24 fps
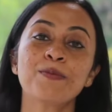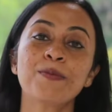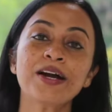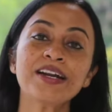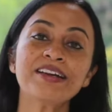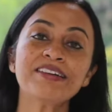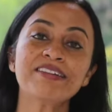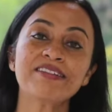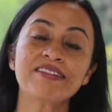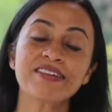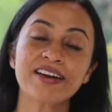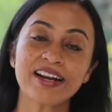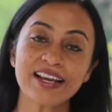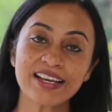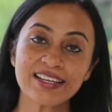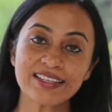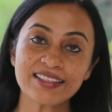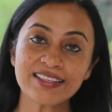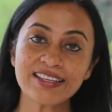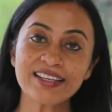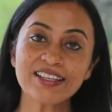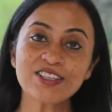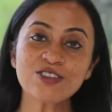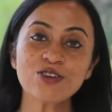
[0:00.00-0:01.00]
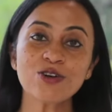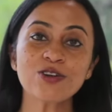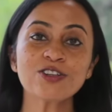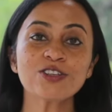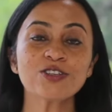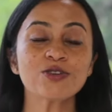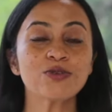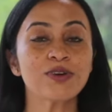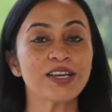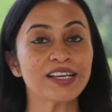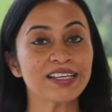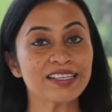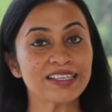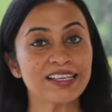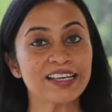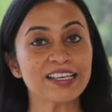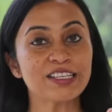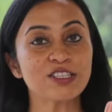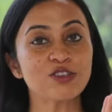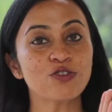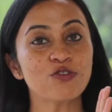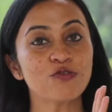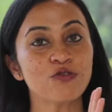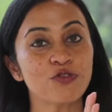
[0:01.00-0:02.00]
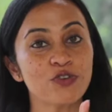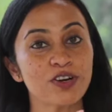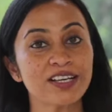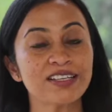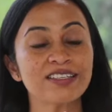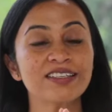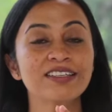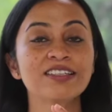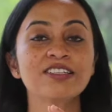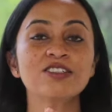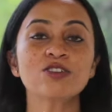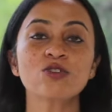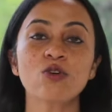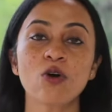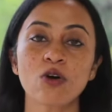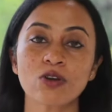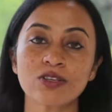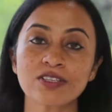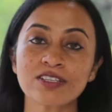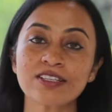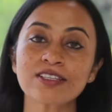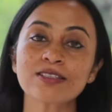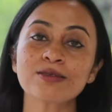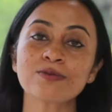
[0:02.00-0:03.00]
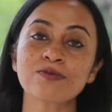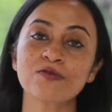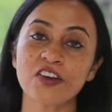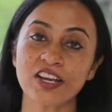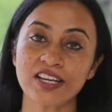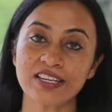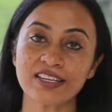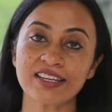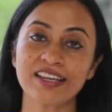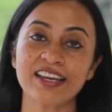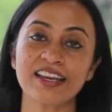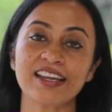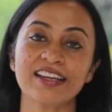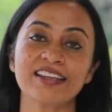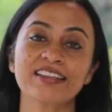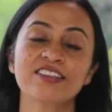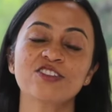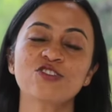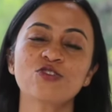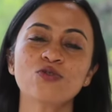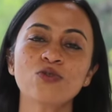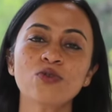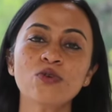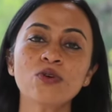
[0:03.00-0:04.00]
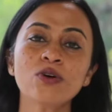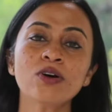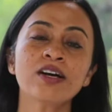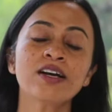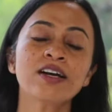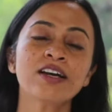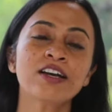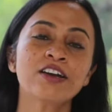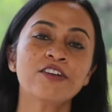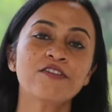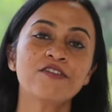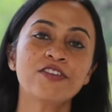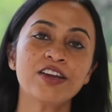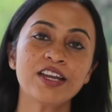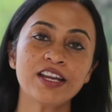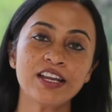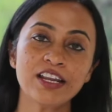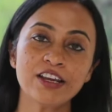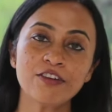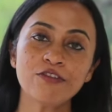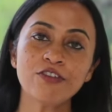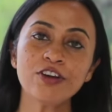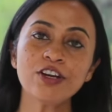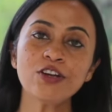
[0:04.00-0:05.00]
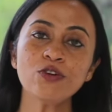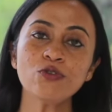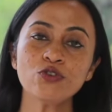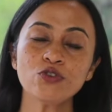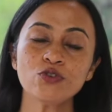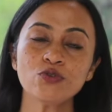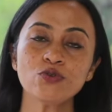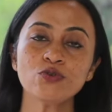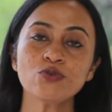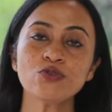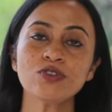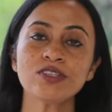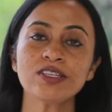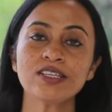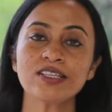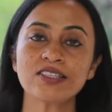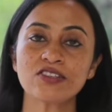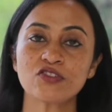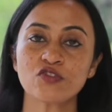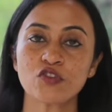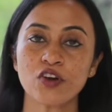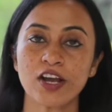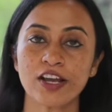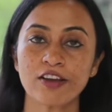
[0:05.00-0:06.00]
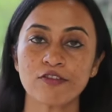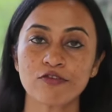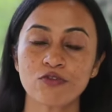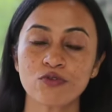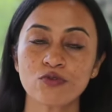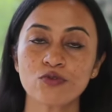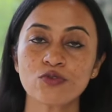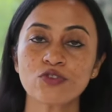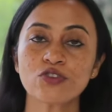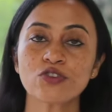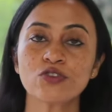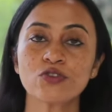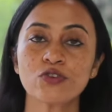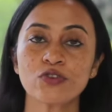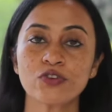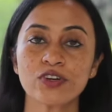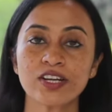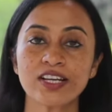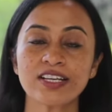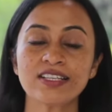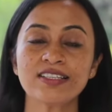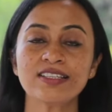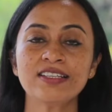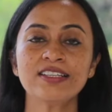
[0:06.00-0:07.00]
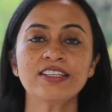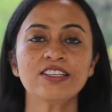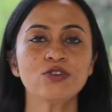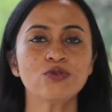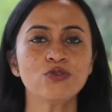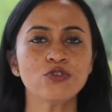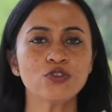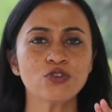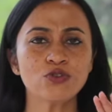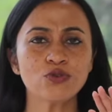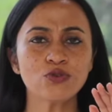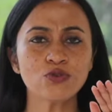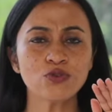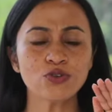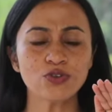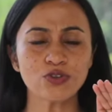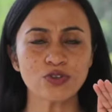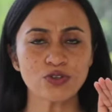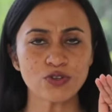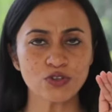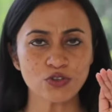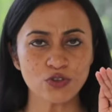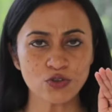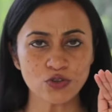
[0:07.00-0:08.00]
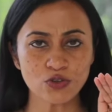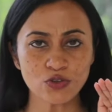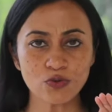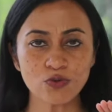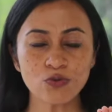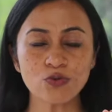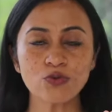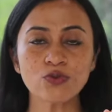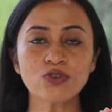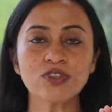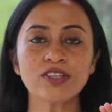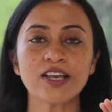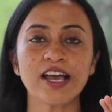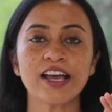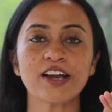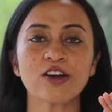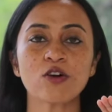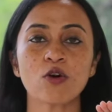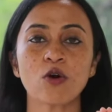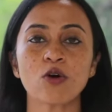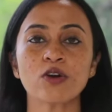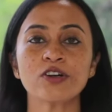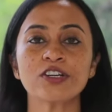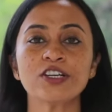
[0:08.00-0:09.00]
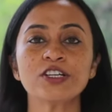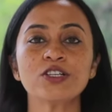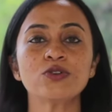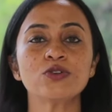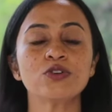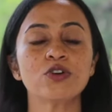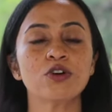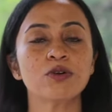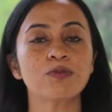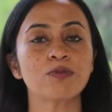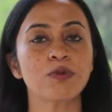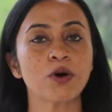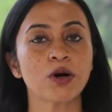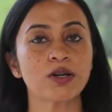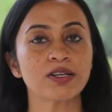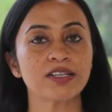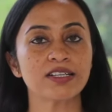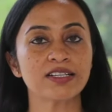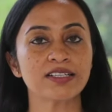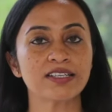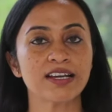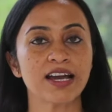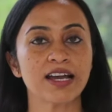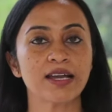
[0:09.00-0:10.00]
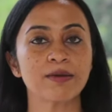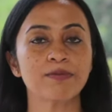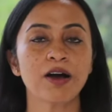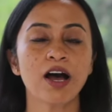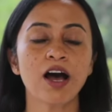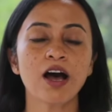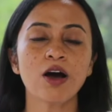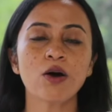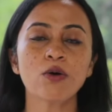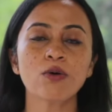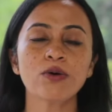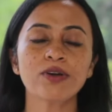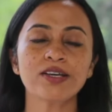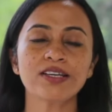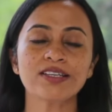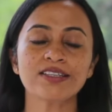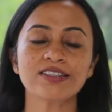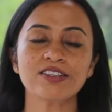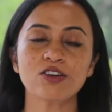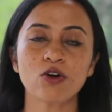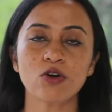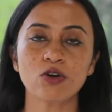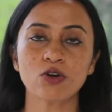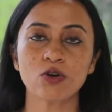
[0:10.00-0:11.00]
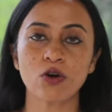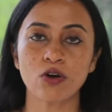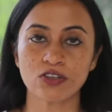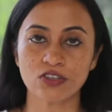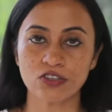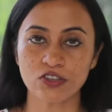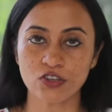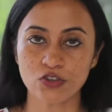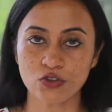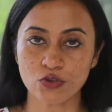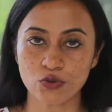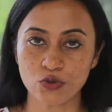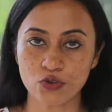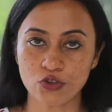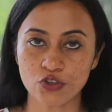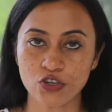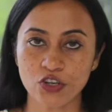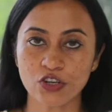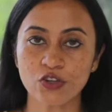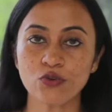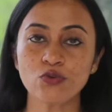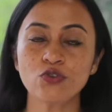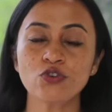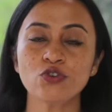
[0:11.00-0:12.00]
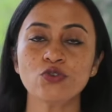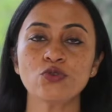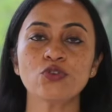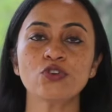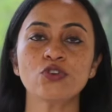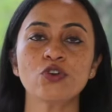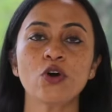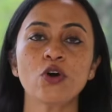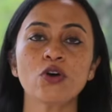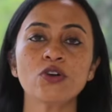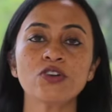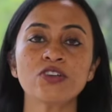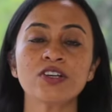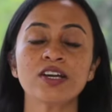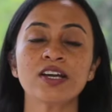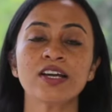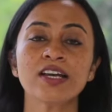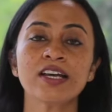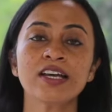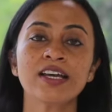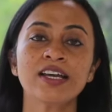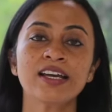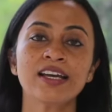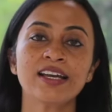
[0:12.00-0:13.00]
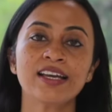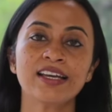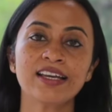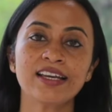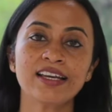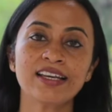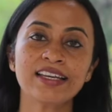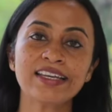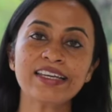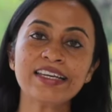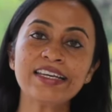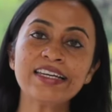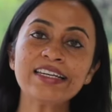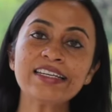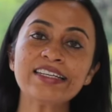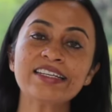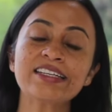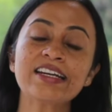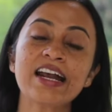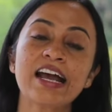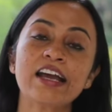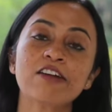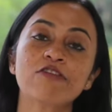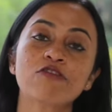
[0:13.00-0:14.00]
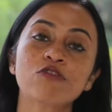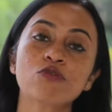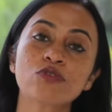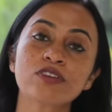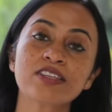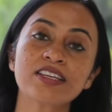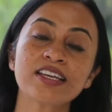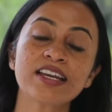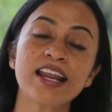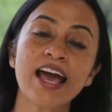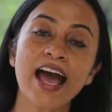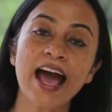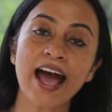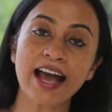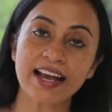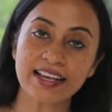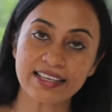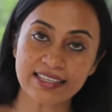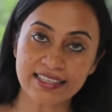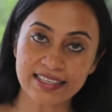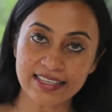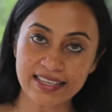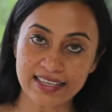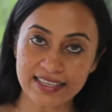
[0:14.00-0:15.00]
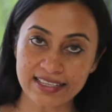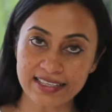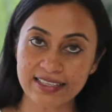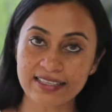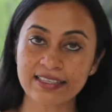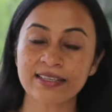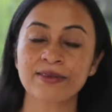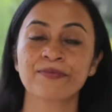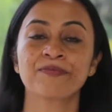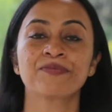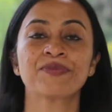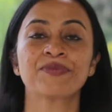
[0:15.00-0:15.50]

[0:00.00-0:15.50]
but raisins also, excess of raisins causes weight gain. So whenever you choose these dry fruits or raisins, you should choose according to your body type. How is your constitution? You should not uh, eat dry fruits in excess.